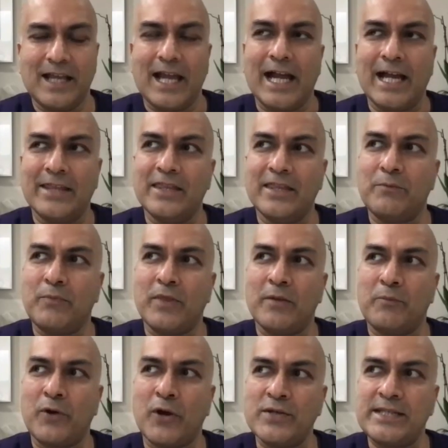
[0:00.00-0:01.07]
and the, the
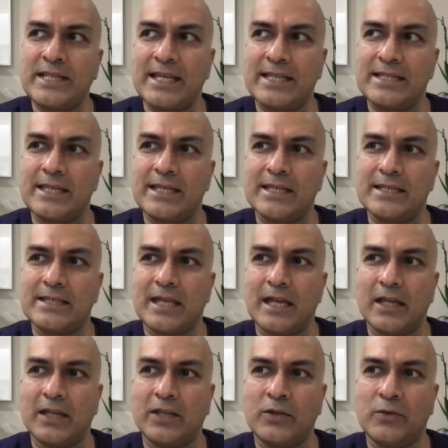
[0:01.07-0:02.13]
process is
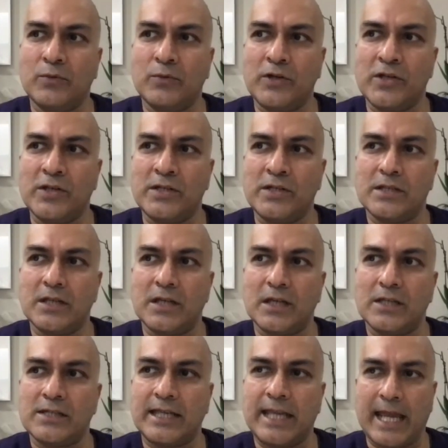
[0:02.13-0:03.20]
that you would
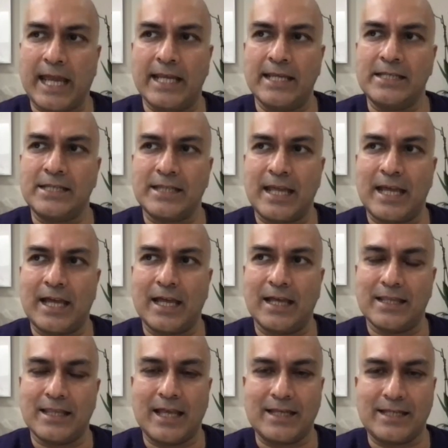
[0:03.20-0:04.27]
to get into
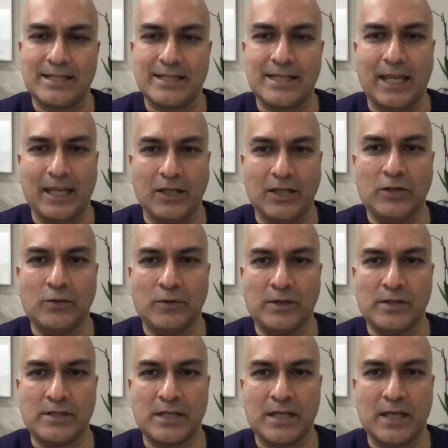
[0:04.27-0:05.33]
that that state, you
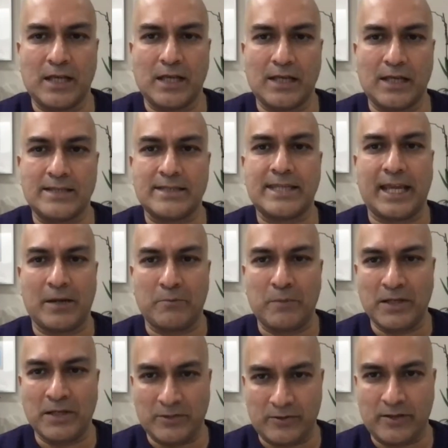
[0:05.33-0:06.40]
would uh, say a
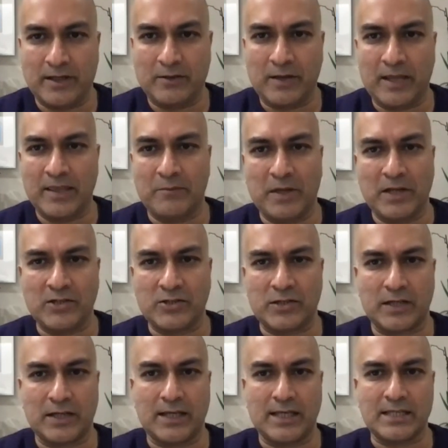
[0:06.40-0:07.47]
mantra, and the
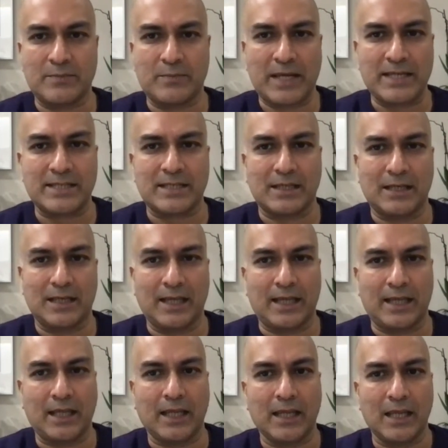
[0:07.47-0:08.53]
mantra is
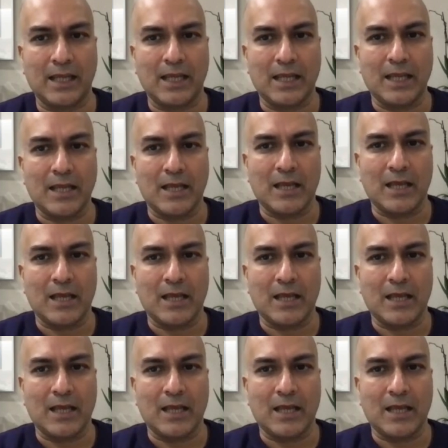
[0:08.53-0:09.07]
basically uh, yeah